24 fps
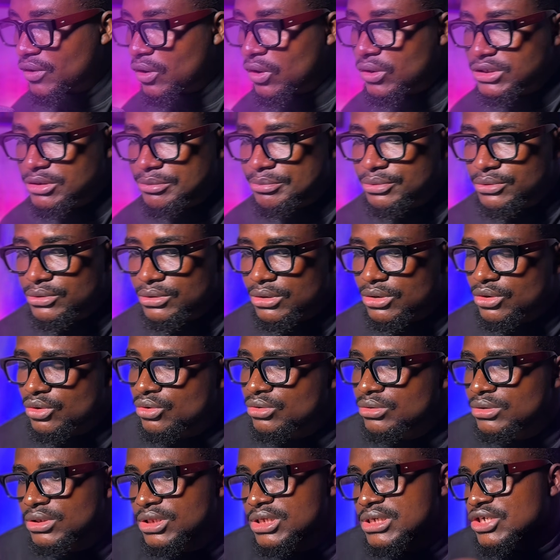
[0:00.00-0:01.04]
order book.
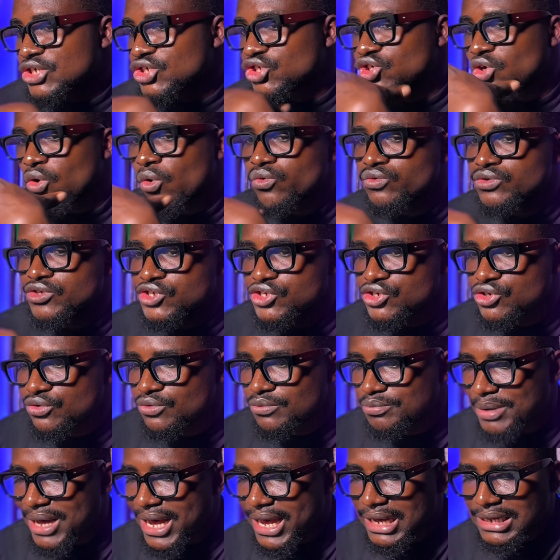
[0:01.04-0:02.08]
This shows you
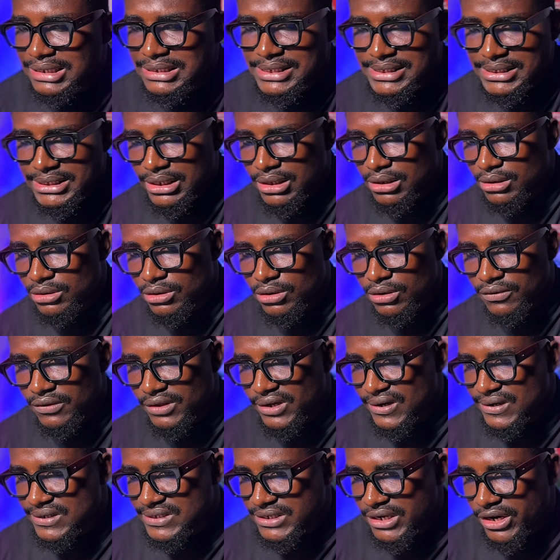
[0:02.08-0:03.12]
buy and sell
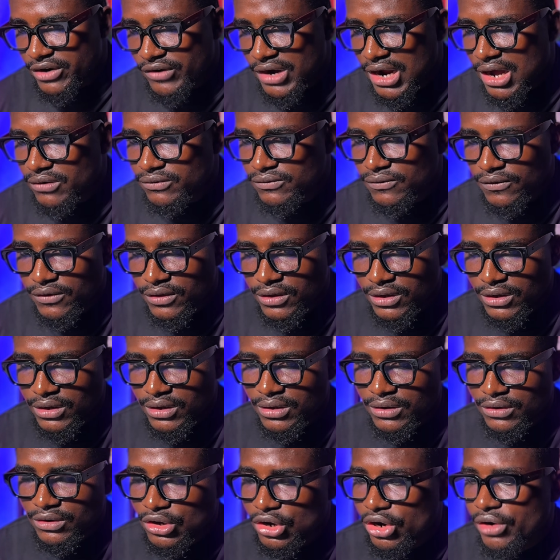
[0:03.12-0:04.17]
orders around
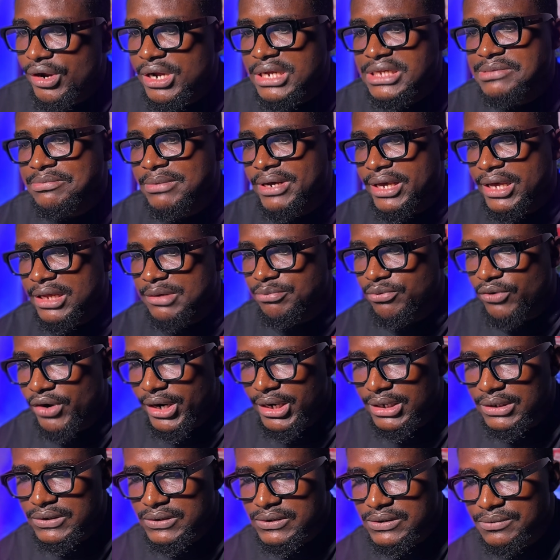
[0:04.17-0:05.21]
the current market
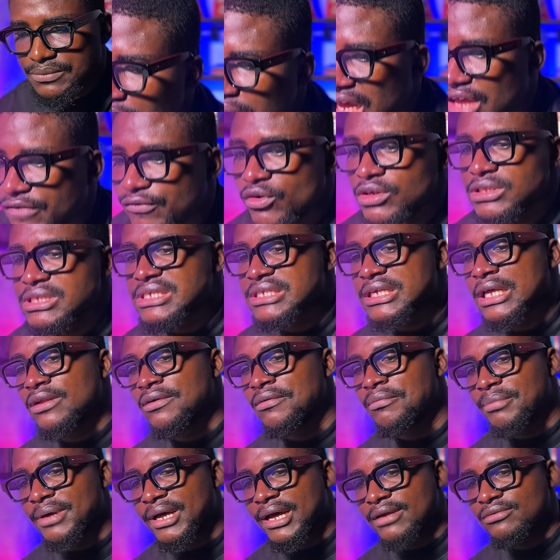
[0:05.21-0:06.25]
price. Now, if you want to sell
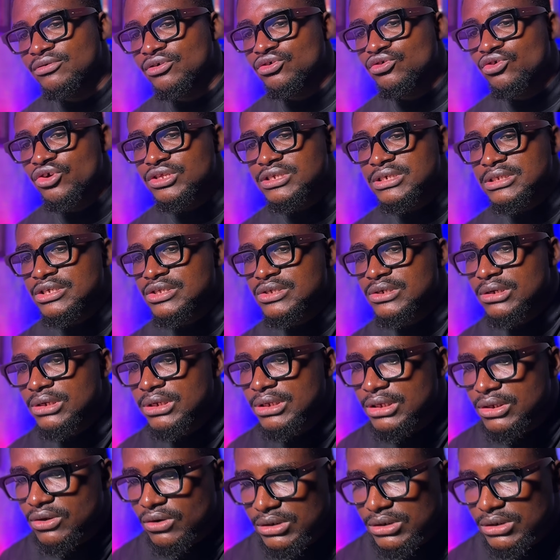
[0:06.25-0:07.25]
or buy, you're going to need to click